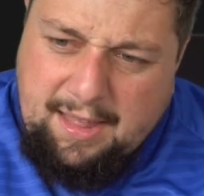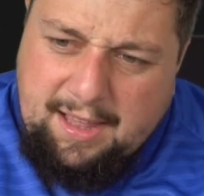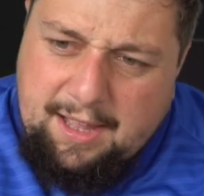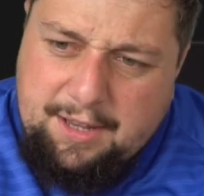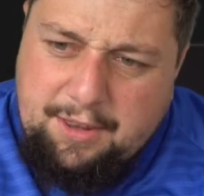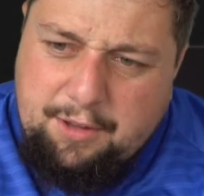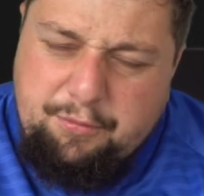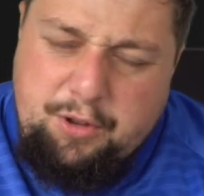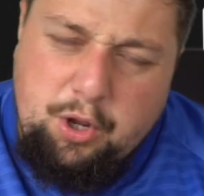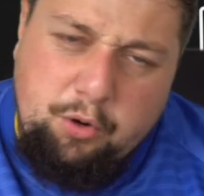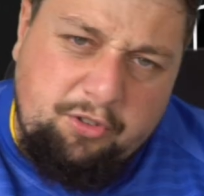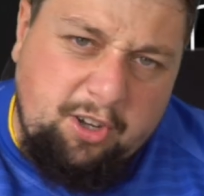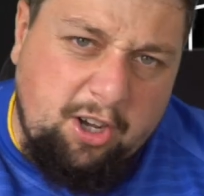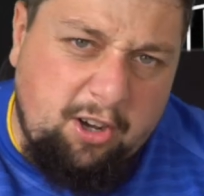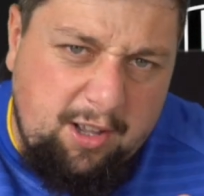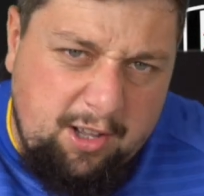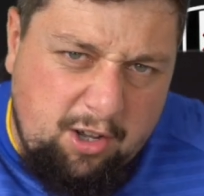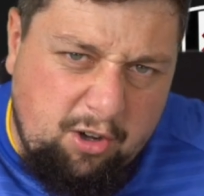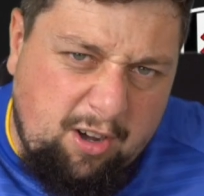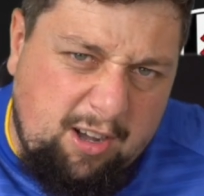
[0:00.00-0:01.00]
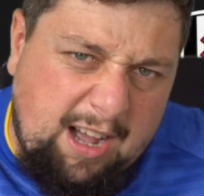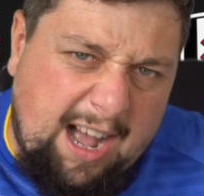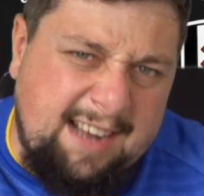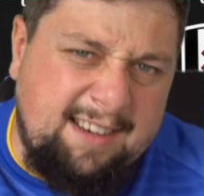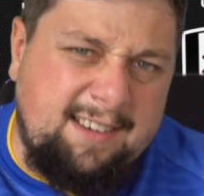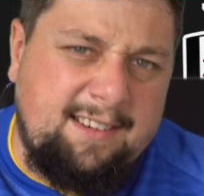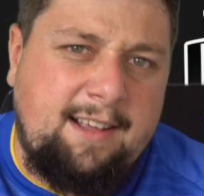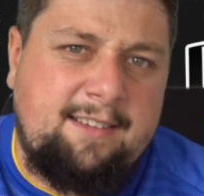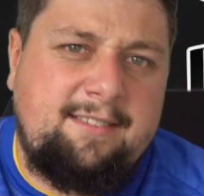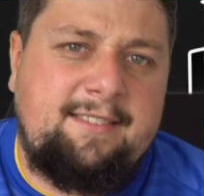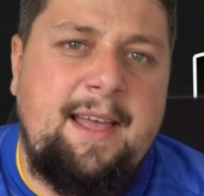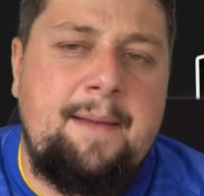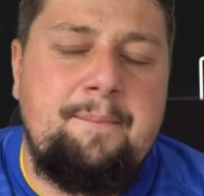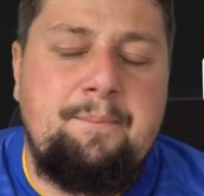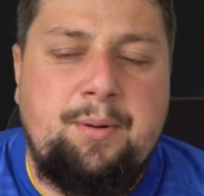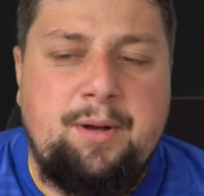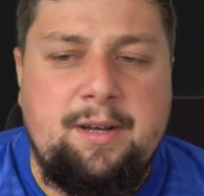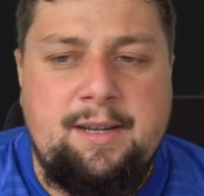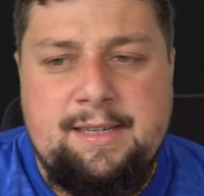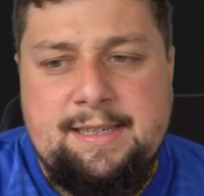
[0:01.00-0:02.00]
And they've used a little Adidas
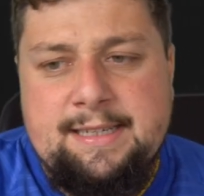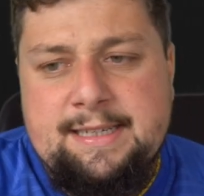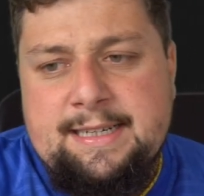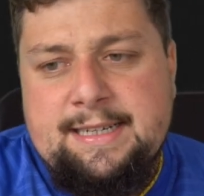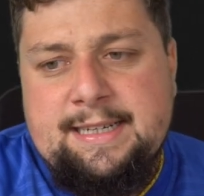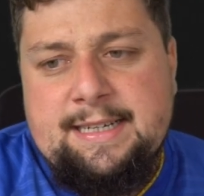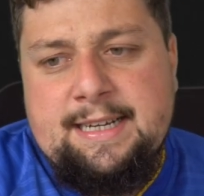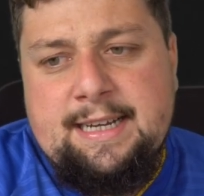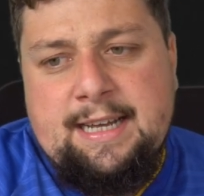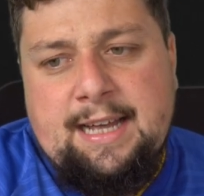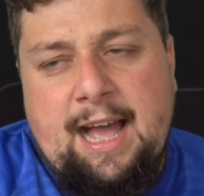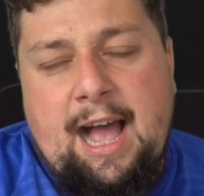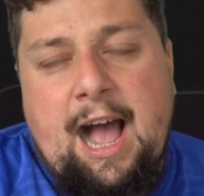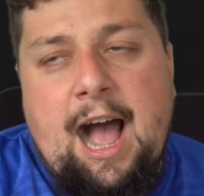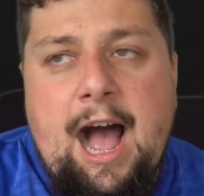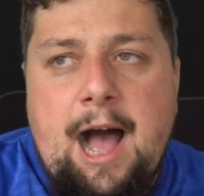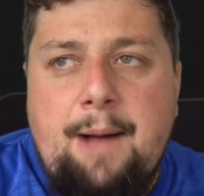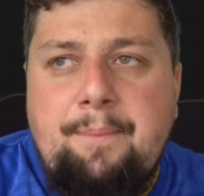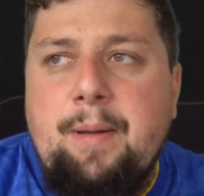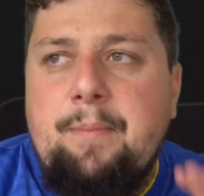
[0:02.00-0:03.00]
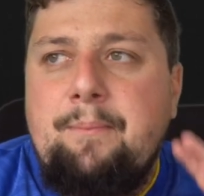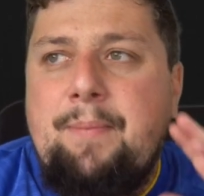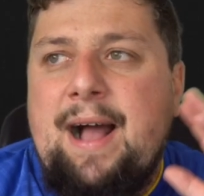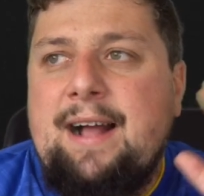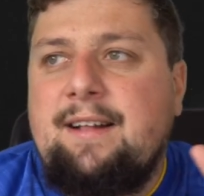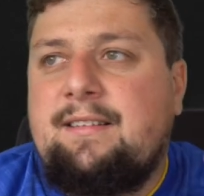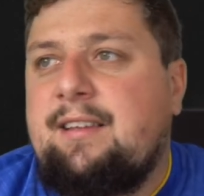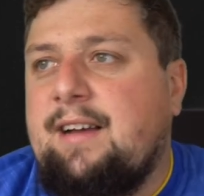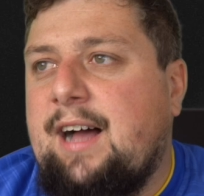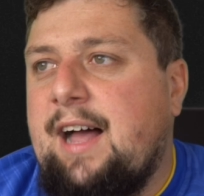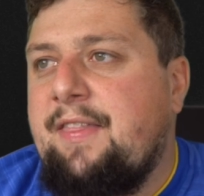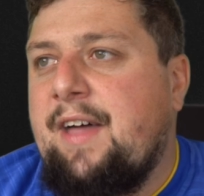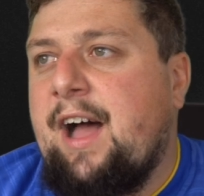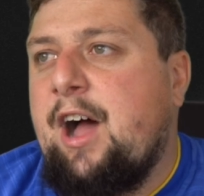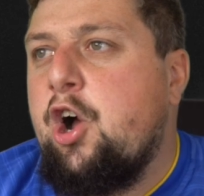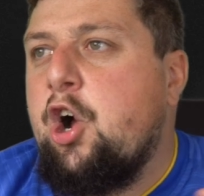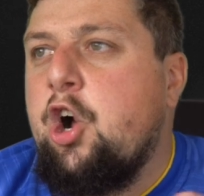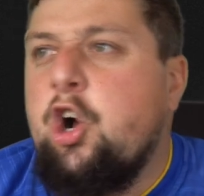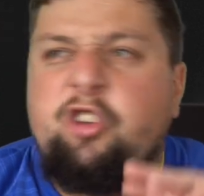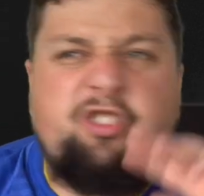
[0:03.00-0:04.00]
template, harping back to like
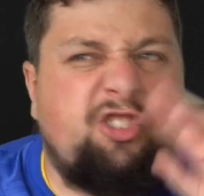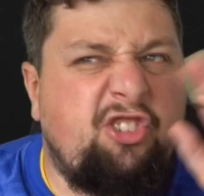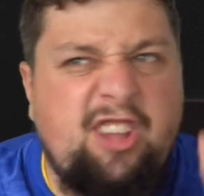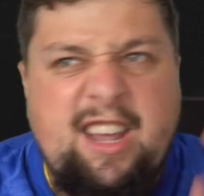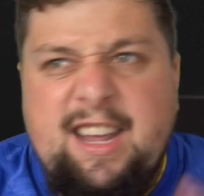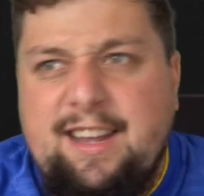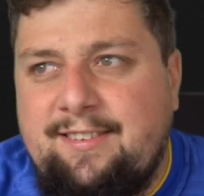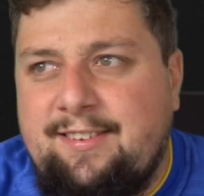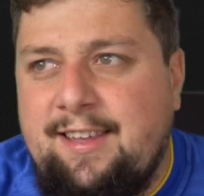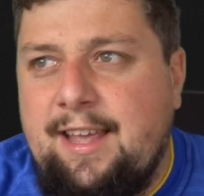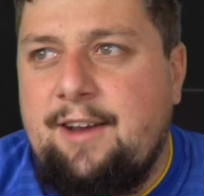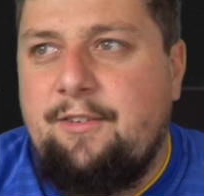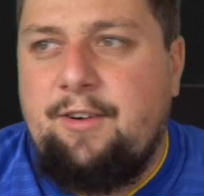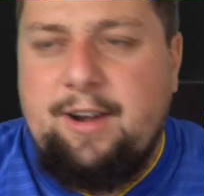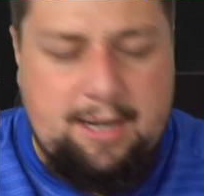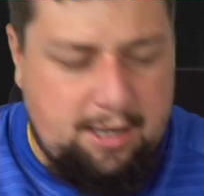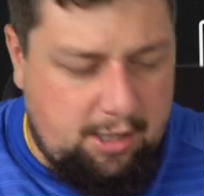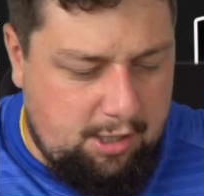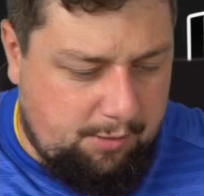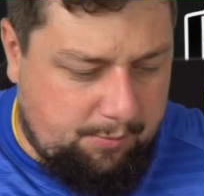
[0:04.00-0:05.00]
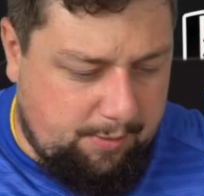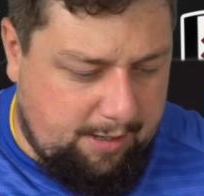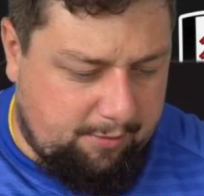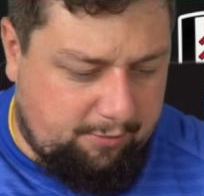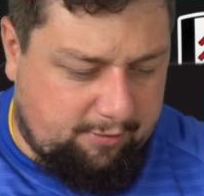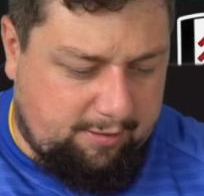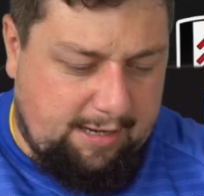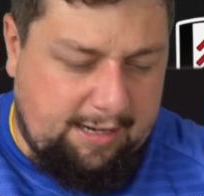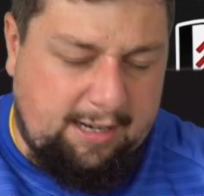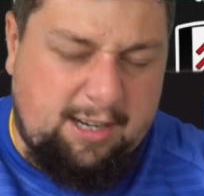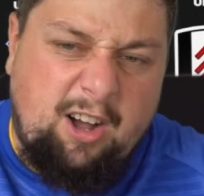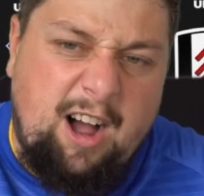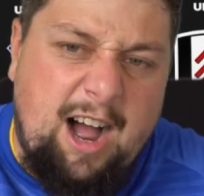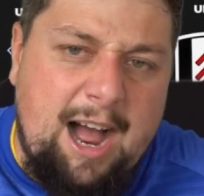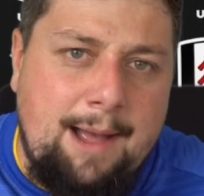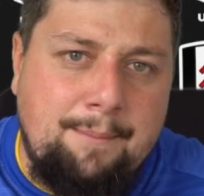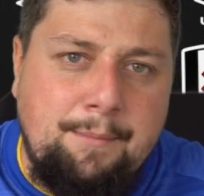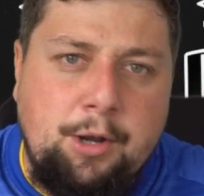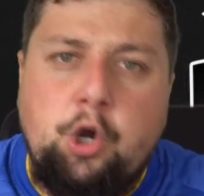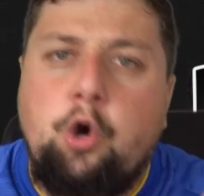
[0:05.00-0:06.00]
that 06 era, you know, where it was like
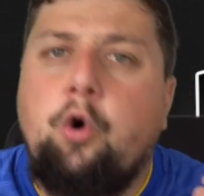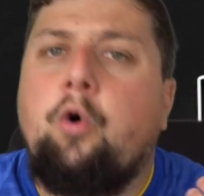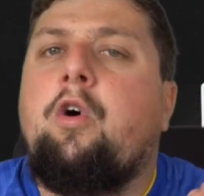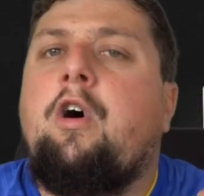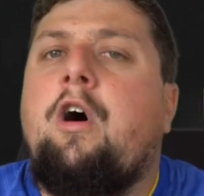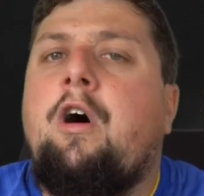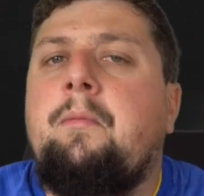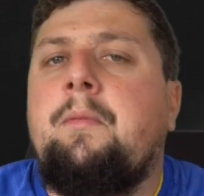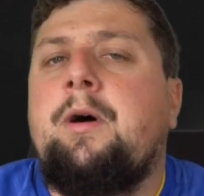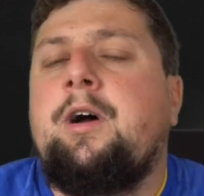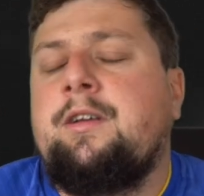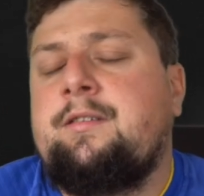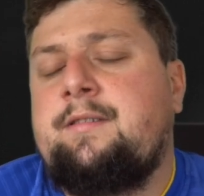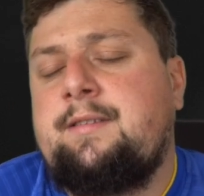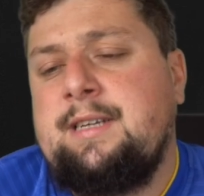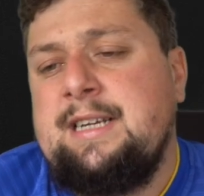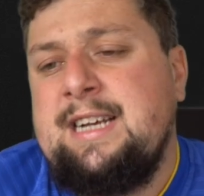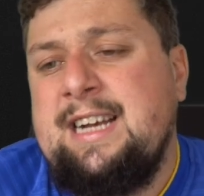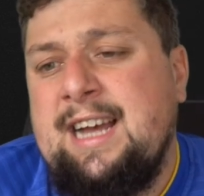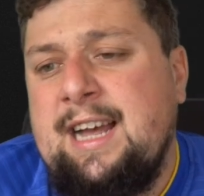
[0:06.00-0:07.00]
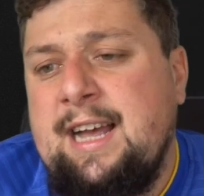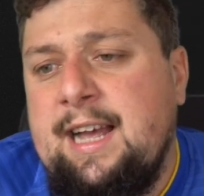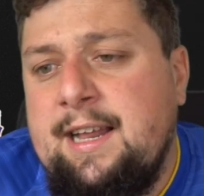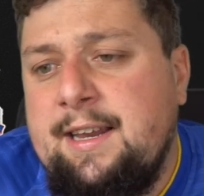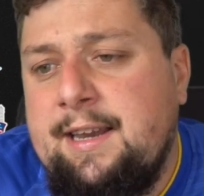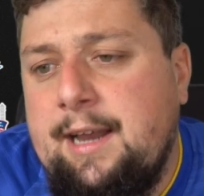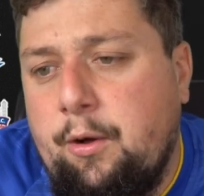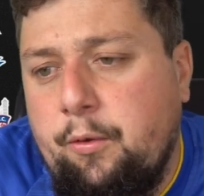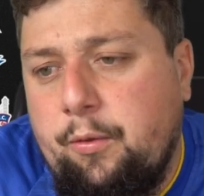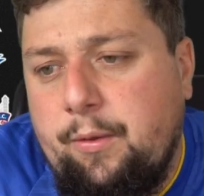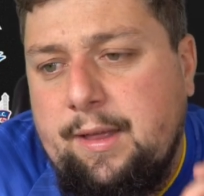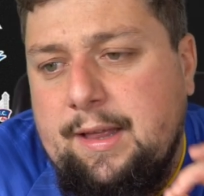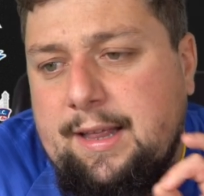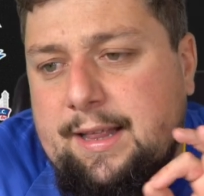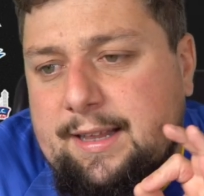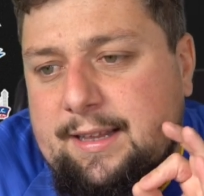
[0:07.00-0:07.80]
Climacool almost. Now,